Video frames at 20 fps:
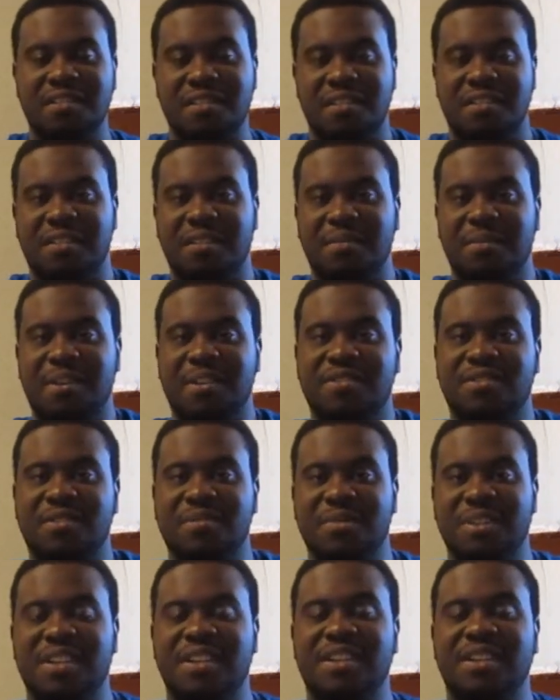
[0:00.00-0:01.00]
the monster
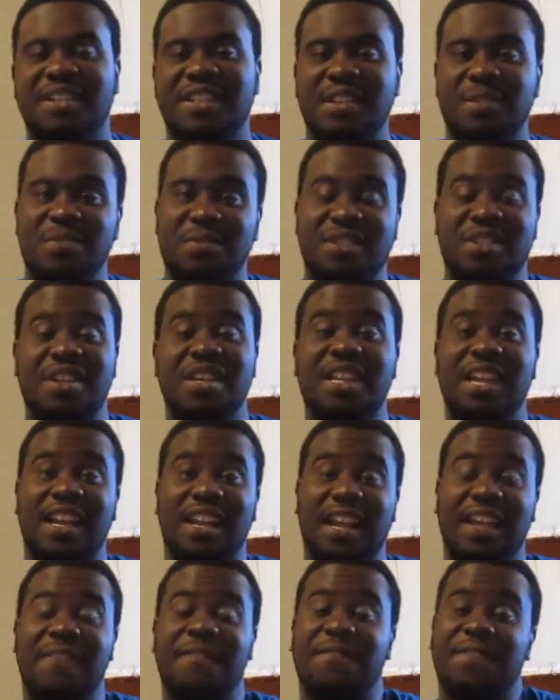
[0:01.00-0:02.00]
because he was good at
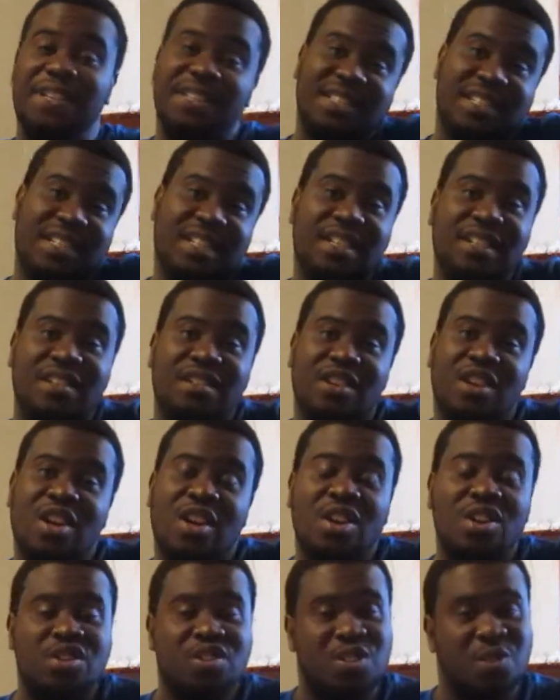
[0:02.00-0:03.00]
like fencing,
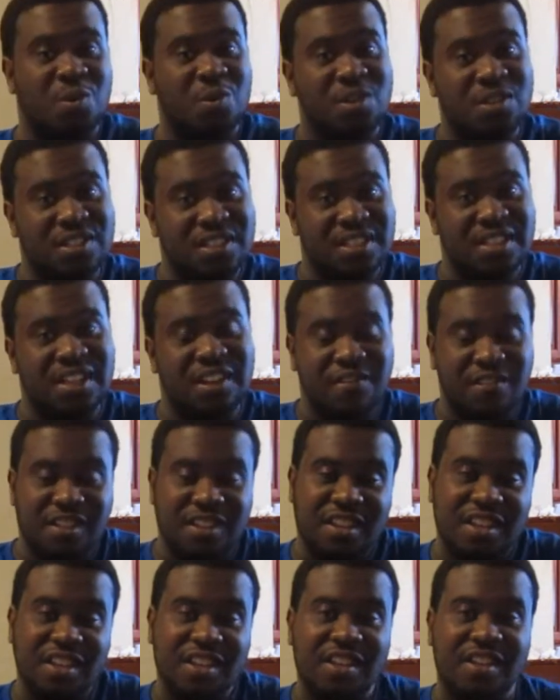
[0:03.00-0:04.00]
swords and
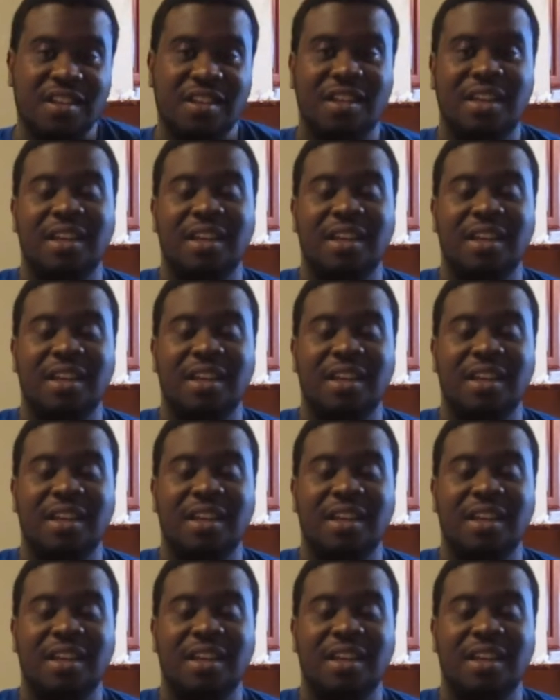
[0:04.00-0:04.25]
everything,